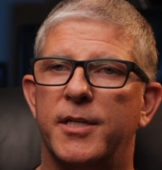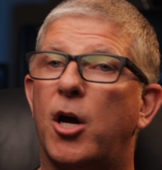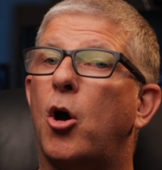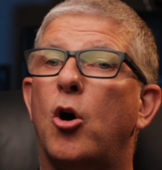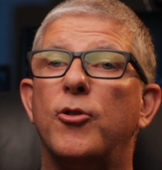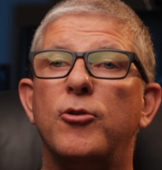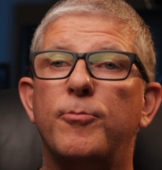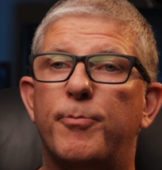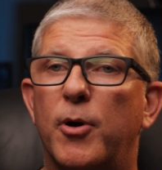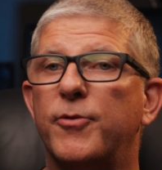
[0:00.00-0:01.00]
Now, although
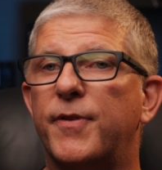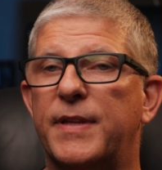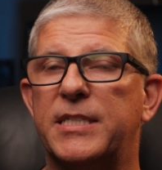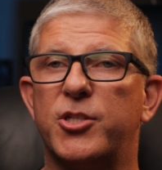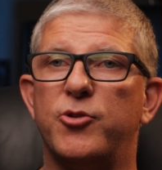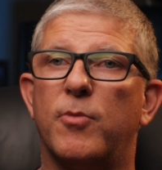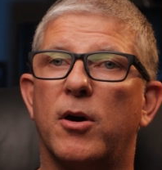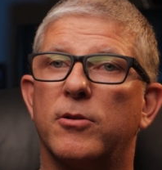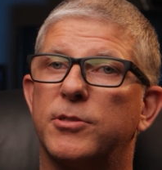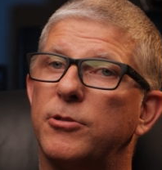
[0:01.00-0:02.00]
both of these new
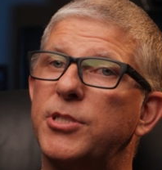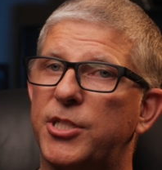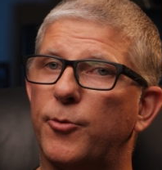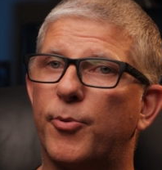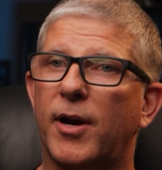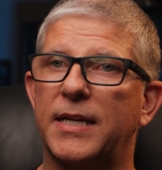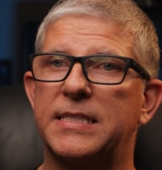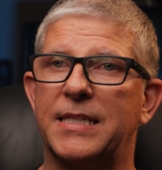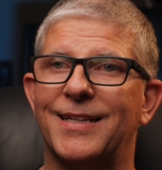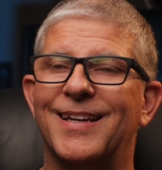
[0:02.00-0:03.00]
models are still
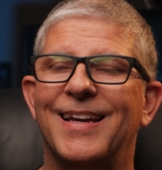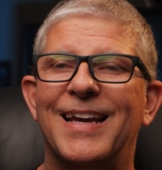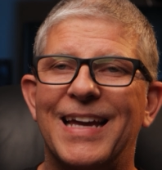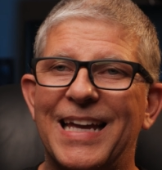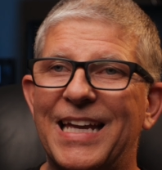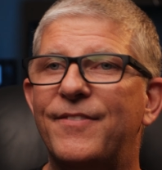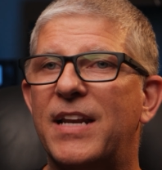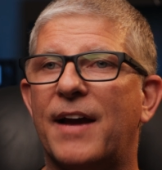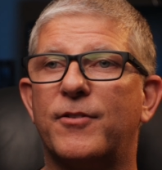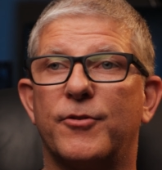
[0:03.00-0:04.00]
pricey, even
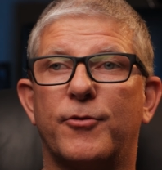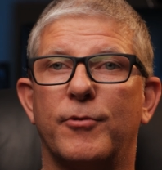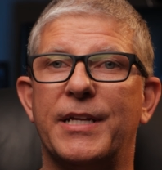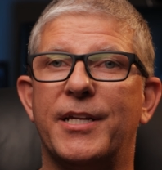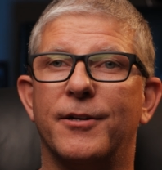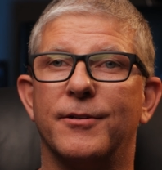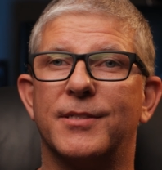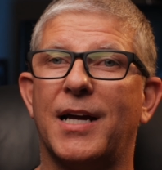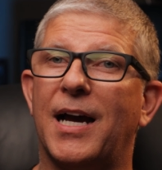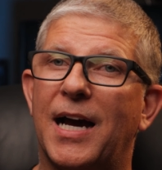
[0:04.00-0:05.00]
after three years,
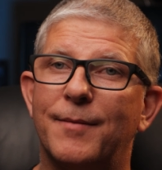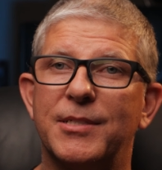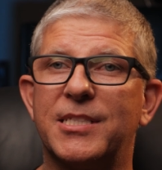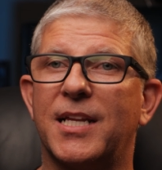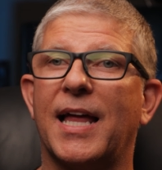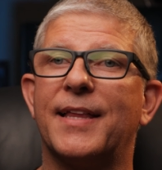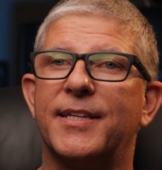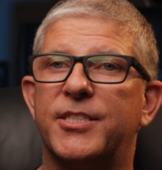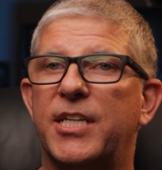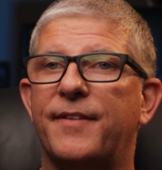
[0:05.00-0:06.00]
I'm just glad
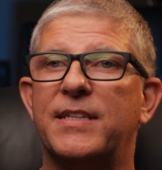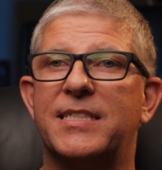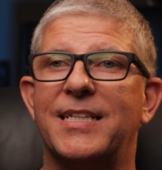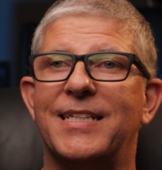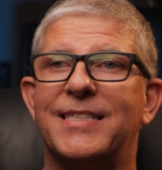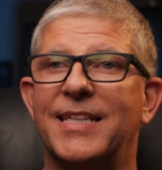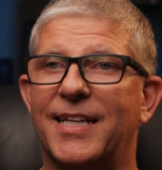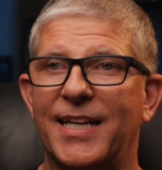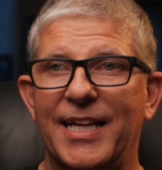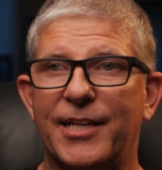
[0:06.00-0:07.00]
that JVC
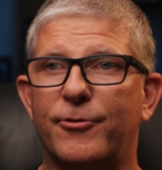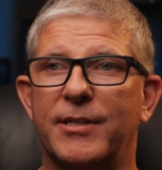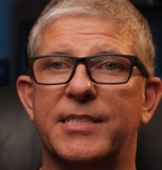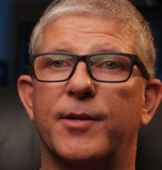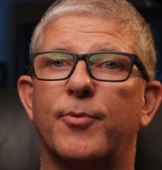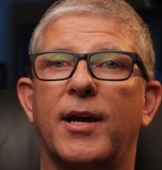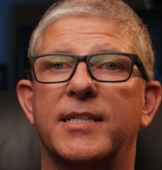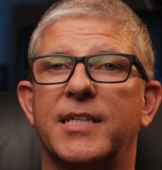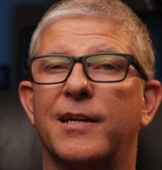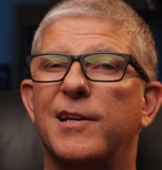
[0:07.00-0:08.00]
didn't increase the
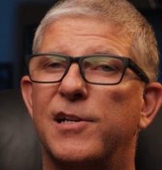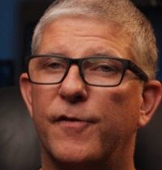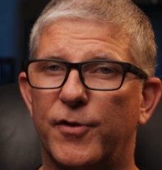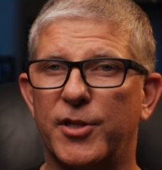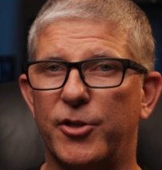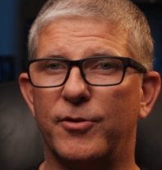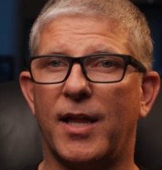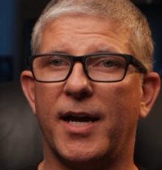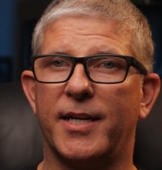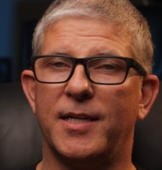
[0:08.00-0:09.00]
pricing for the new
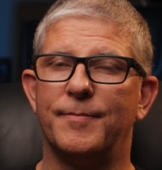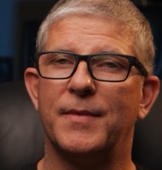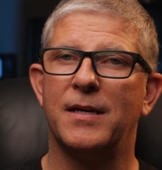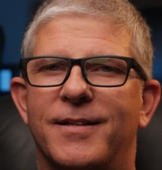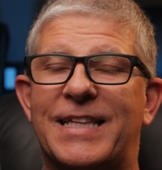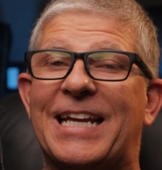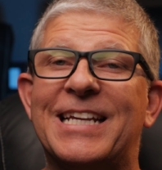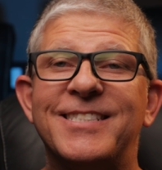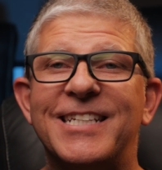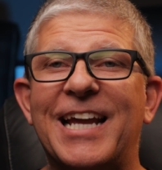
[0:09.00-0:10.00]
lineup. The
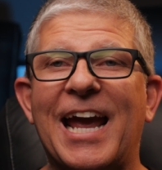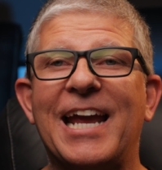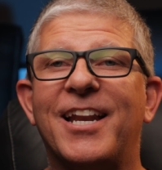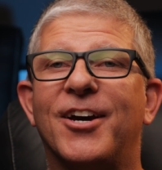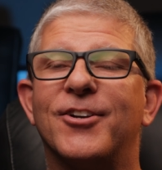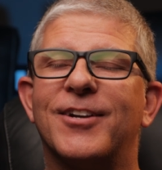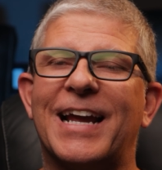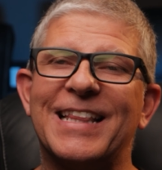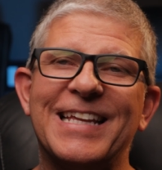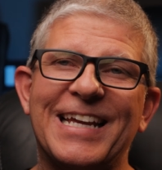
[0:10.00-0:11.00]
NZ800
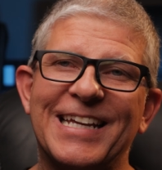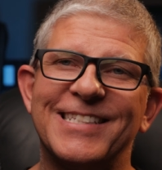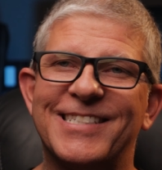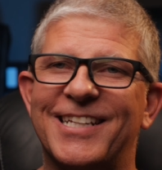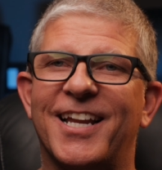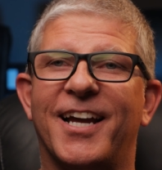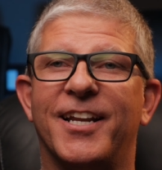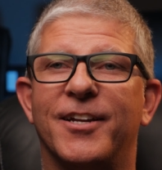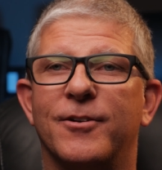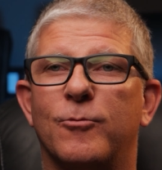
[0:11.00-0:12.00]
and the
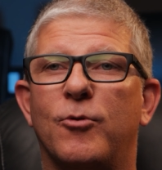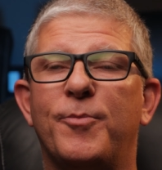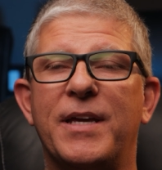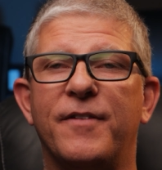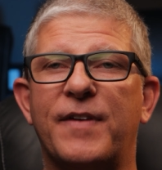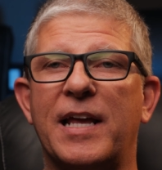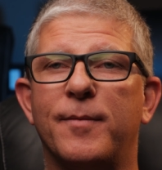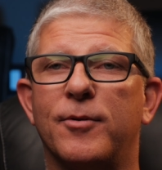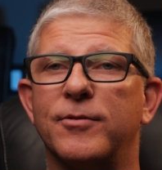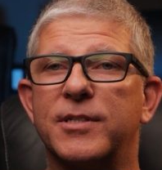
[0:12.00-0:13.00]
NZ900 will be
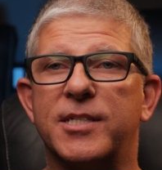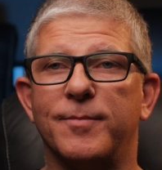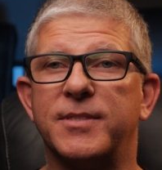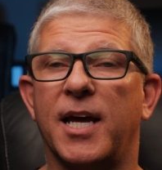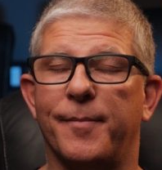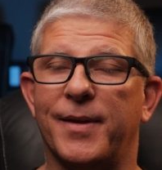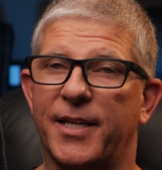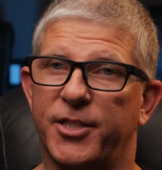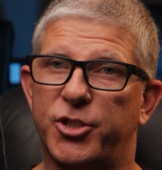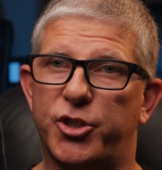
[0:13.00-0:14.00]
available sometime
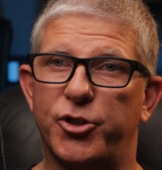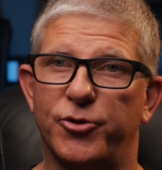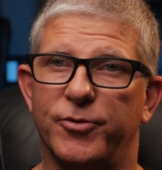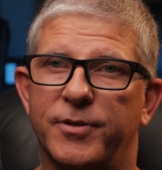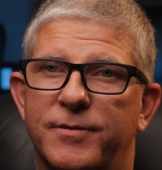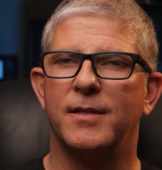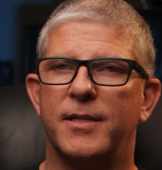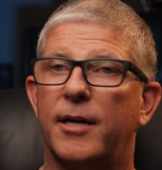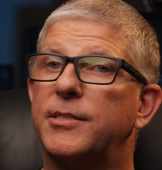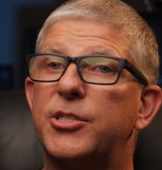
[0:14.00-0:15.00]
in June.
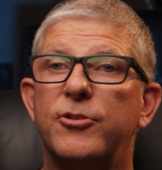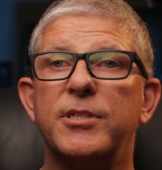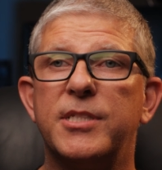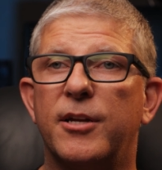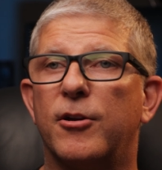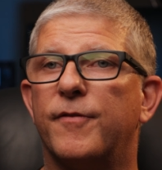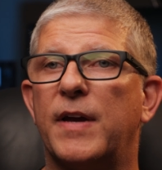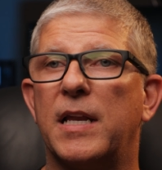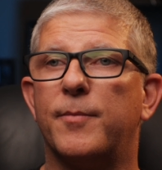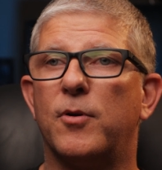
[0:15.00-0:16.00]
Now, as soon as they're
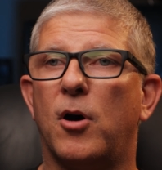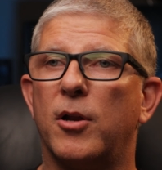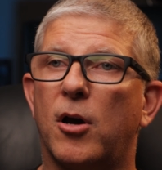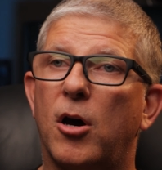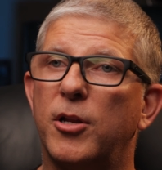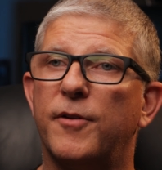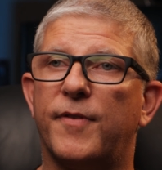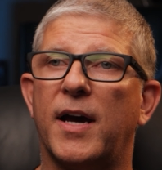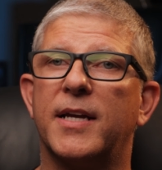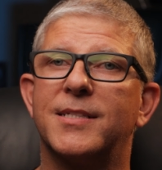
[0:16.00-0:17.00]
available on audio
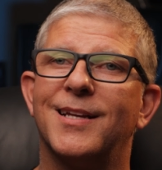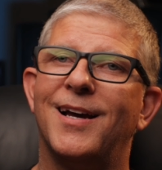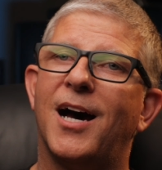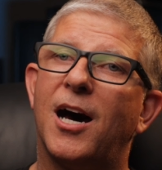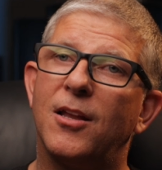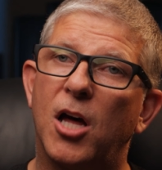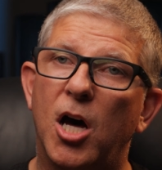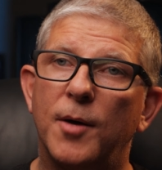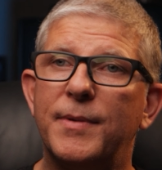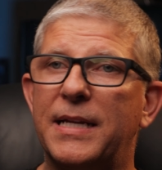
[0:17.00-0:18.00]
advice, I'll
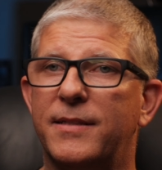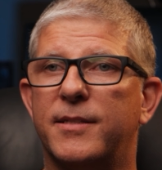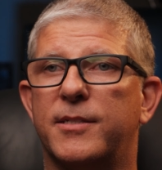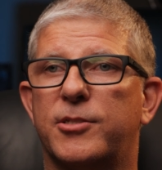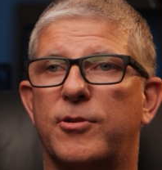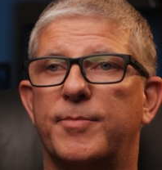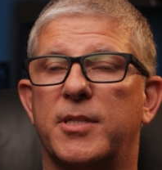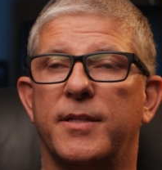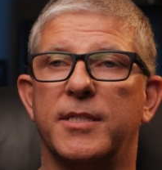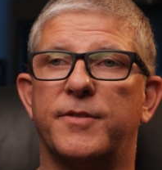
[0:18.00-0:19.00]
update the
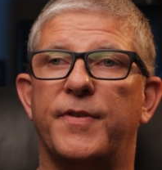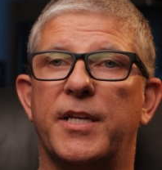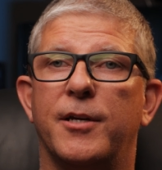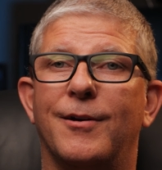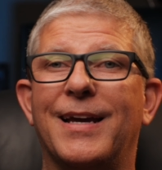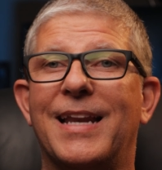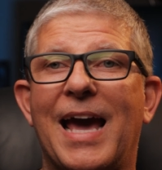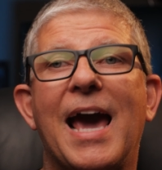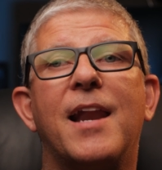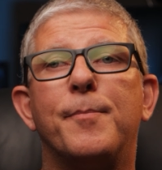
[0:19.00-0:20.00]
description of this video and
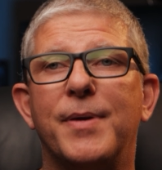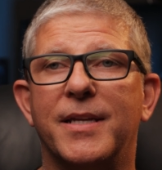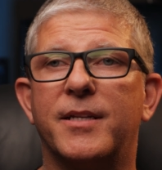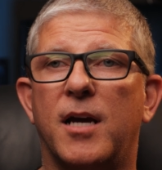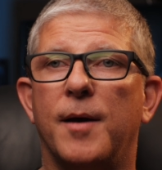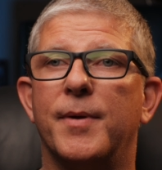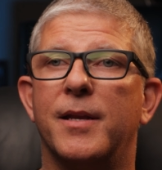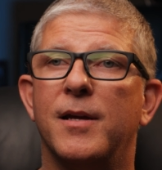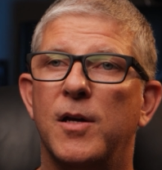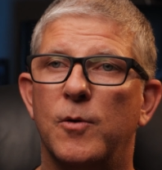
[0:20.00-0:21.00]
add a pinned
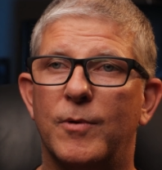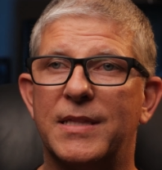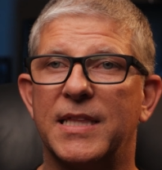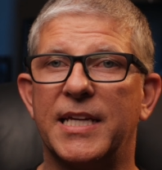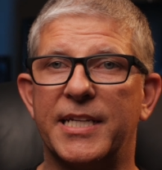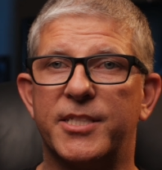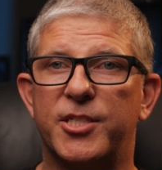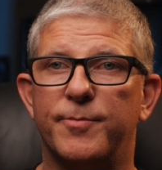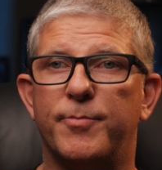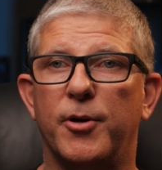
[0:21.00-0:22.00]
comment with links
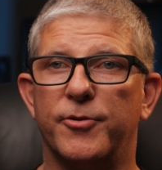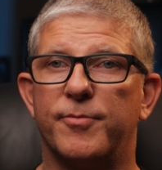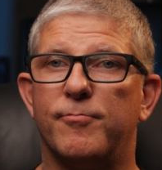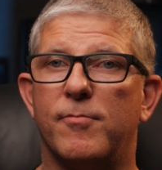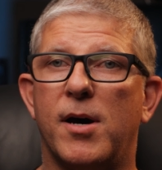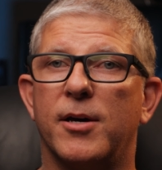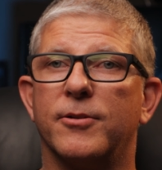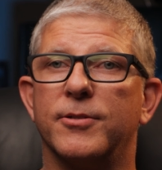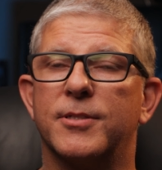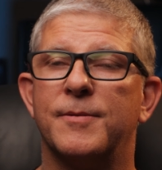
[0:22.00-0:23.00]
to both
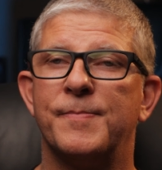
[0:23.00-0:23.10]
models.